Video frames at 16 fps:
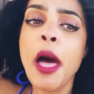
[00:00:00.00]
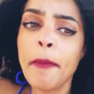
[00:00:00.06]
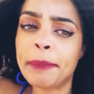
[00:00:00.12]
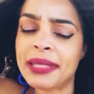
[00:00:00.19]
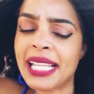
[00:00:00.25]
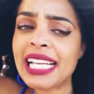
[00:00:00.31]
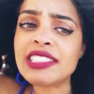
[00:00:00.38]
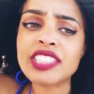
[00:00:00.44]

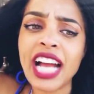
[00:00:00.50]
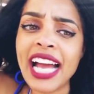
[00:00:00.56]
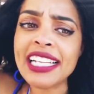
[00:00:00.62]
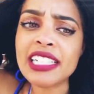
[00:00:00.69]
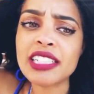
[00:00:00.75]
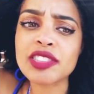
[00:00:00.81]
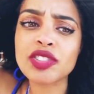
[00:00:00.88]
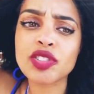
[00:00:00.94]
Blac
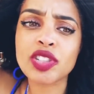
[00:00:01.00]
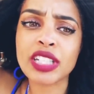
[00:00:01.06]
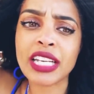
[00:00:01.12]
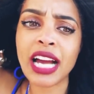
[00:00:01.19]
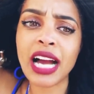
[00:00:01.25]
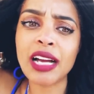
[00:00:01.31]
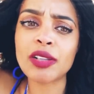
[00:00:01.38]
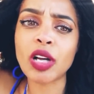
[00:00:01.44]
Chyna
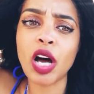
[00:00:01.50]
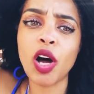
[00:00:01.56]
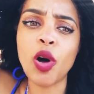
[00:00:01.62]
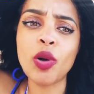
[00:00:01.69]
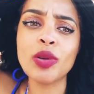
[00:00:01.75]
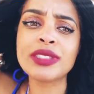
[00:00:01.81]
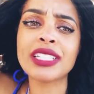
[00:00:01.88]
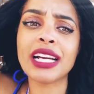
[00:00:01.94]
uh,
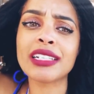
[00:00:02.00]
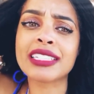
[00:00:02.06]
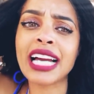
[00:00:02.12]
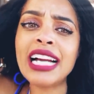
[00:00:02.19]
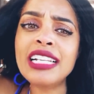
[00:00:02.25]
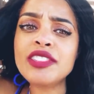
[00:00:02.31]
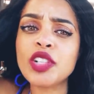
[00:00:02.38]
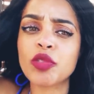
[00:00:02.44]
holds
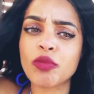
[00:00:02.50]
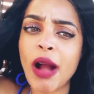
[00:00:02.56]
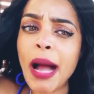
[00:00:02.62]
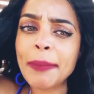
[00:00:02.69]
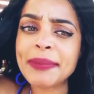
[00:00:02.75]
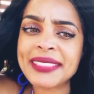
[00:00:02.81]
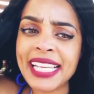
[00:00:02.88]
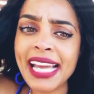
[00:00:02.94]
gun to
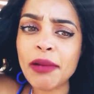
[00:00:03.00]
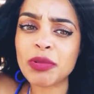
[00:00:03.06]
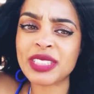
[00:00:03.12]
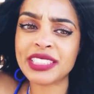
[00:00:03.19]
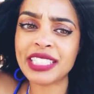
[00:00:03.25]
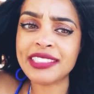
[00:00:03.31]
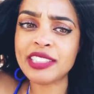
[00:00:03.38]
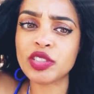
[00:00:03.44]
Rob's head was
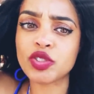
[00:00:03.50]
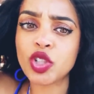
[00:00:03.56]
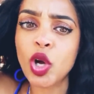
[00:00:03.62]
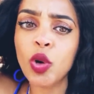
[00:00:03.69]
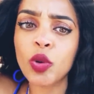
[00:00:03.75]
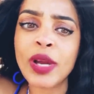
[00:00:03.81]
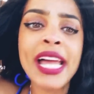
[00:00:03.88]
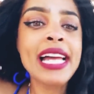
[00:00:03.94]
just a
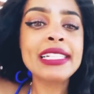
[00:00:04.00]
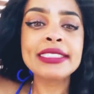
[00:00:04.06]
joke.